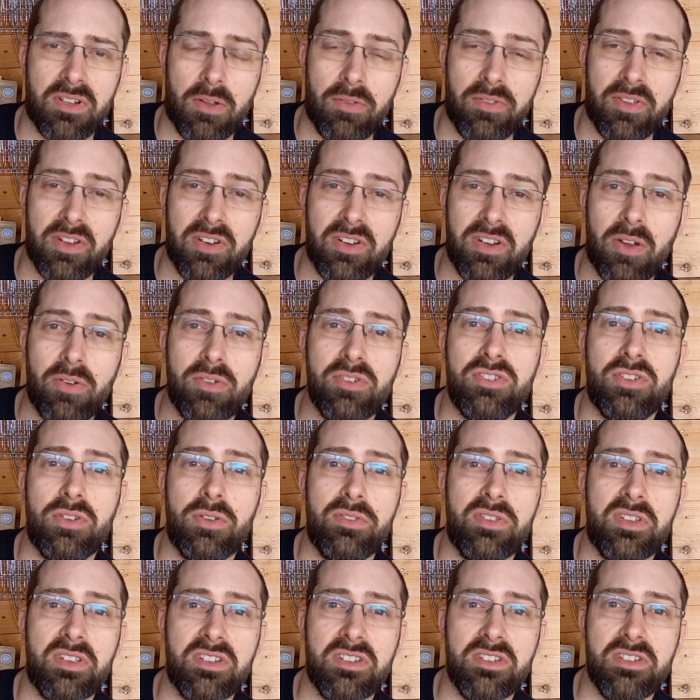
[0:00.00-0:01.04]
So they're the only
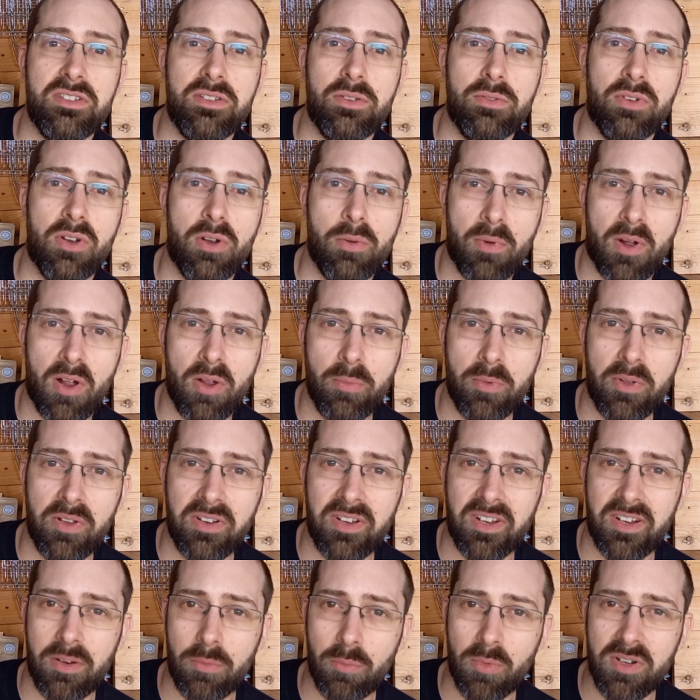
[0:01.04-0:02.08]
two things he's doing at the
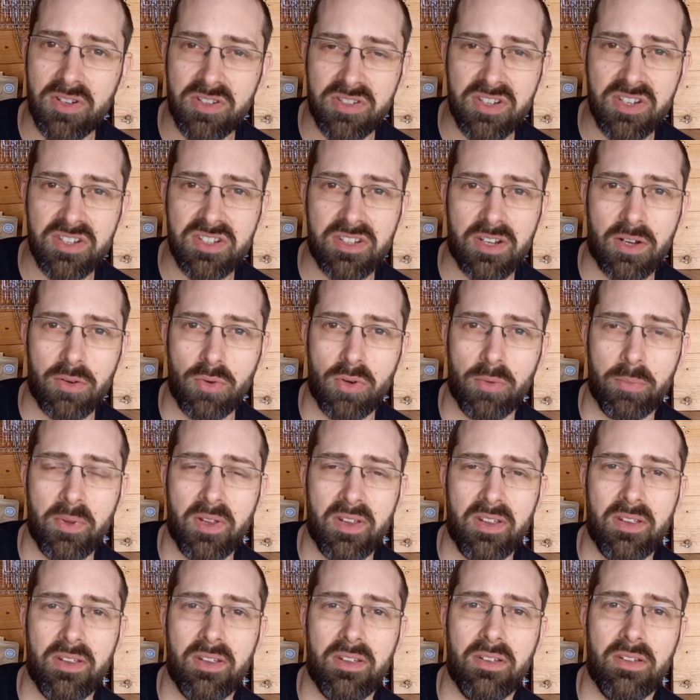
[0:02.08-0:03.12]
moment, and then once he's sold a
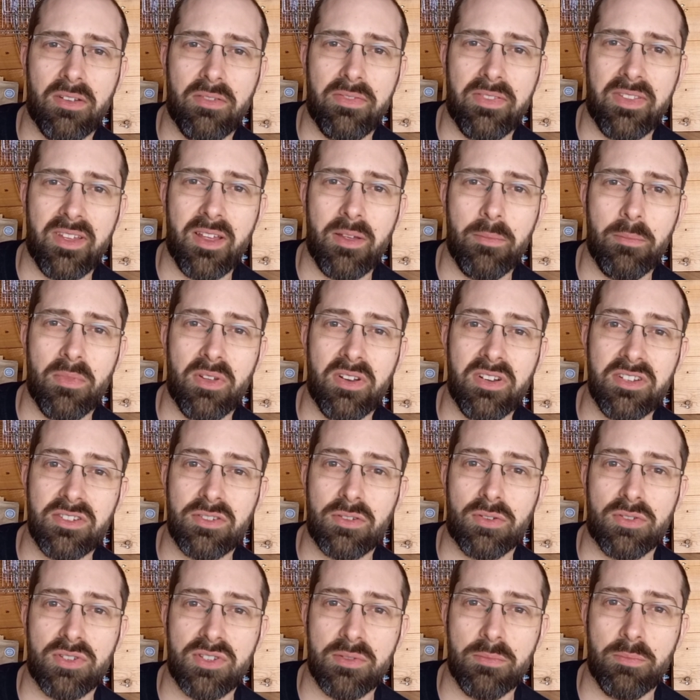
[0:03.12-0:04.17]
bit of them and
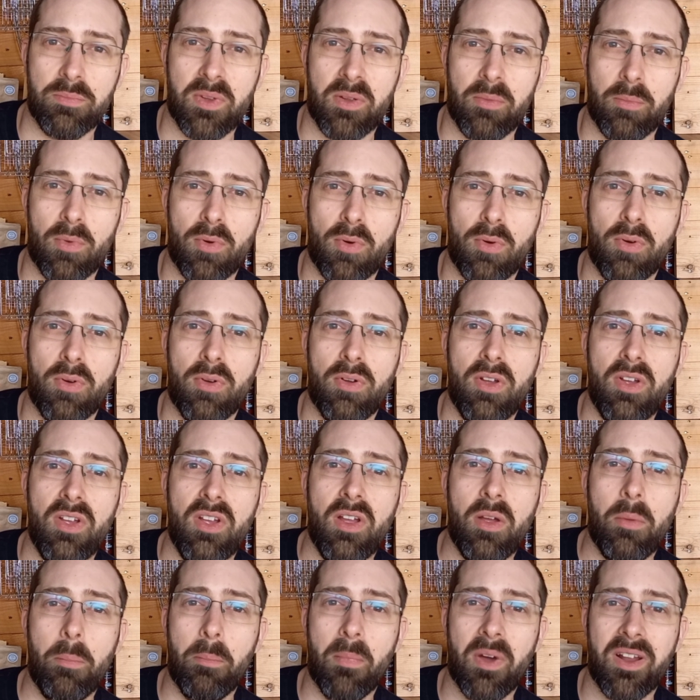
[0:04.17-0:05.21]
he's got a bit more
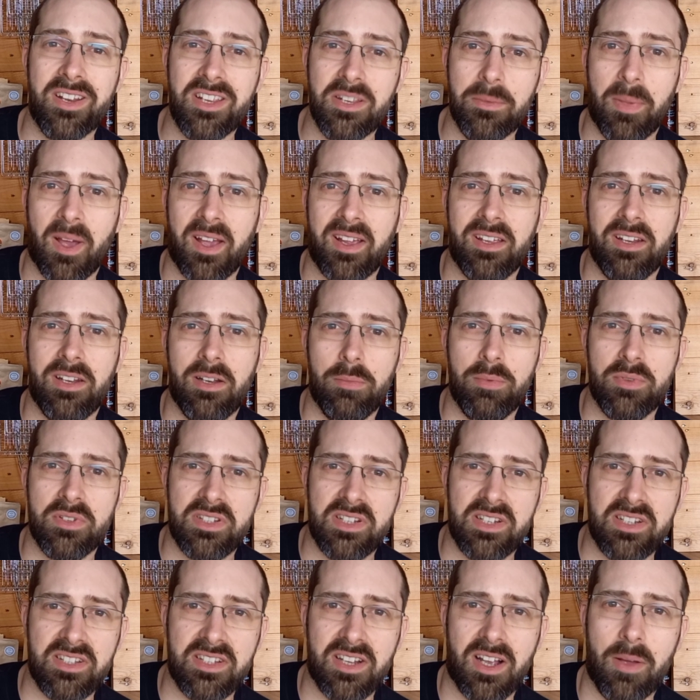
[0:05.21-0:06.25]
money back in the
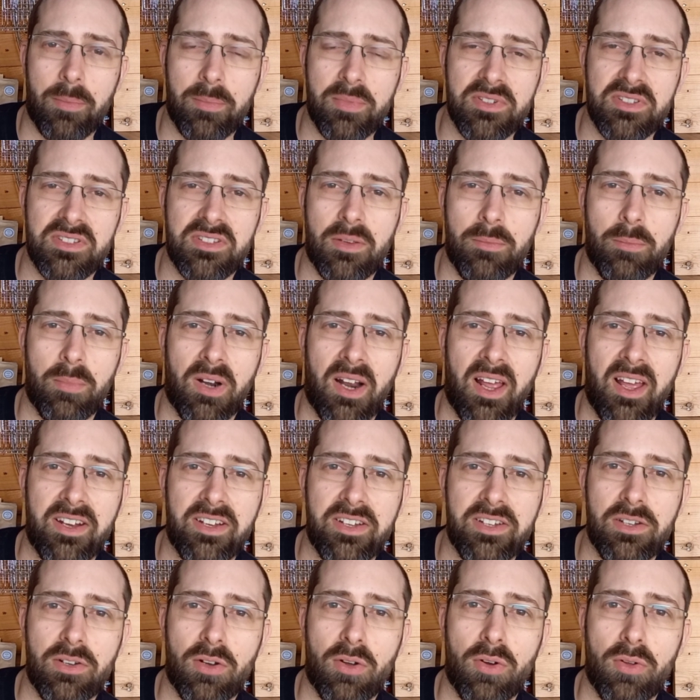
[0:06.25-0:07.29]
business up, he's then
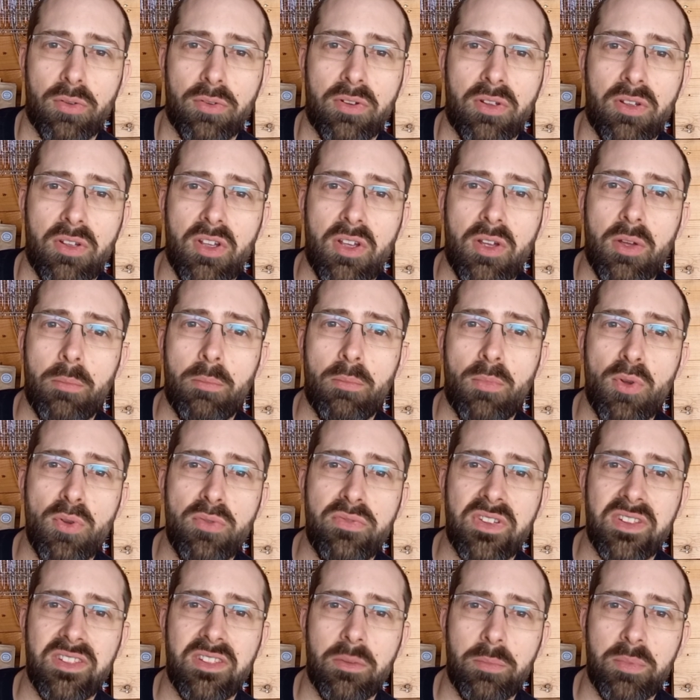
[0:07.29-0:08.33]
planning on
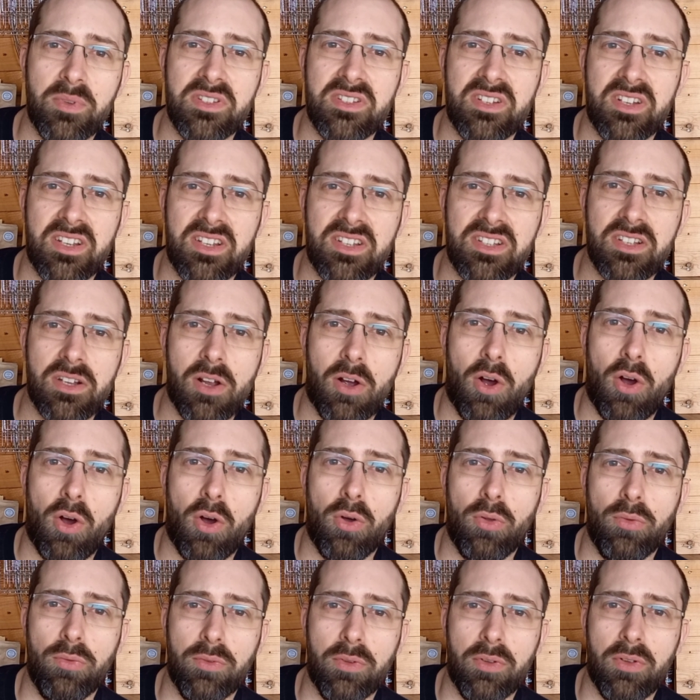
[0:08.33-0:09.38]
moving the business
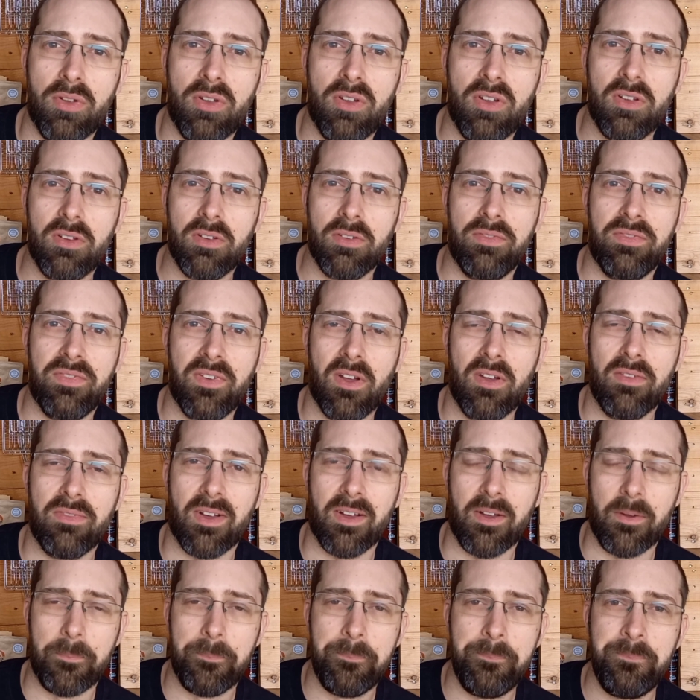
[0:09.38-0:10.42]
on
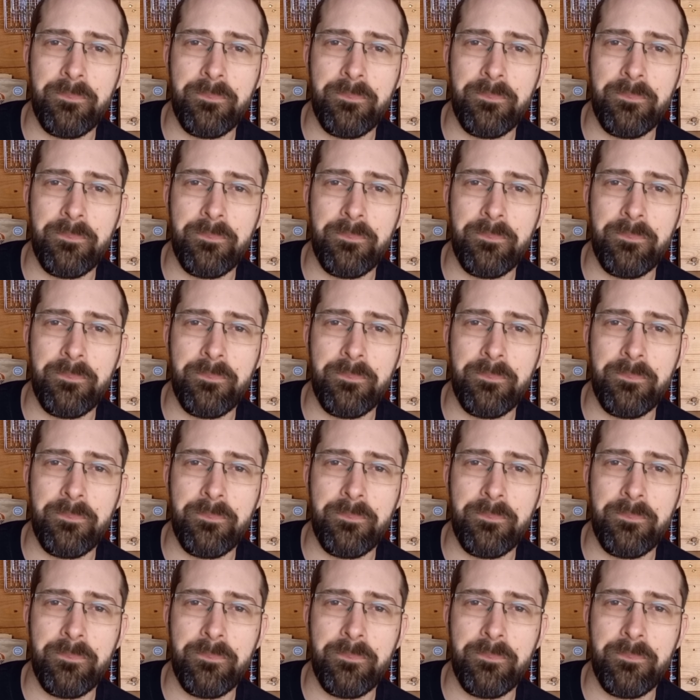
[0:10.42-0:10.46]
further.